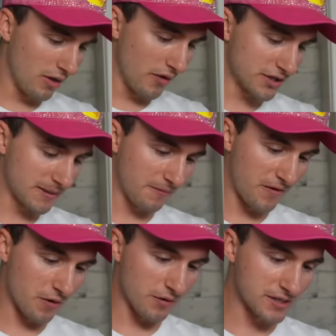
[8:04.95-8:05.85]
and then there's some
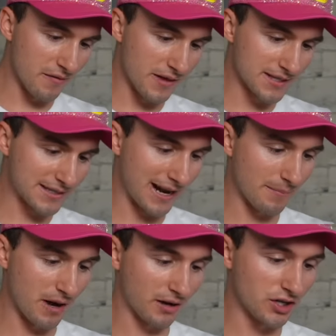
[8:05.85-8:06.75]
photos on this side.
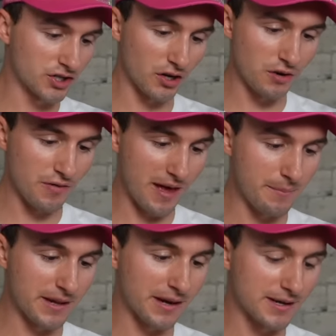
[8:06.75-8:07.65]
I'm not gonna show you
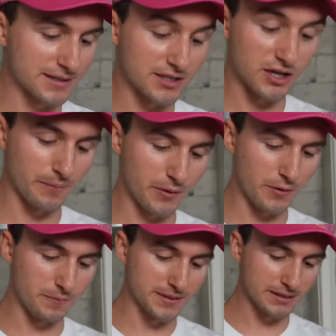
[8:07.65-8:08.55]
them because it's her
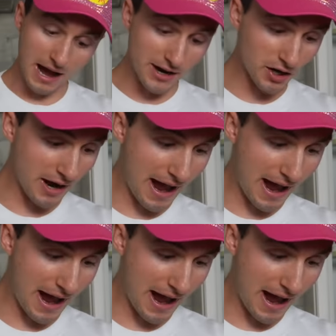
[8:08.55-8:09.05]
boobs and her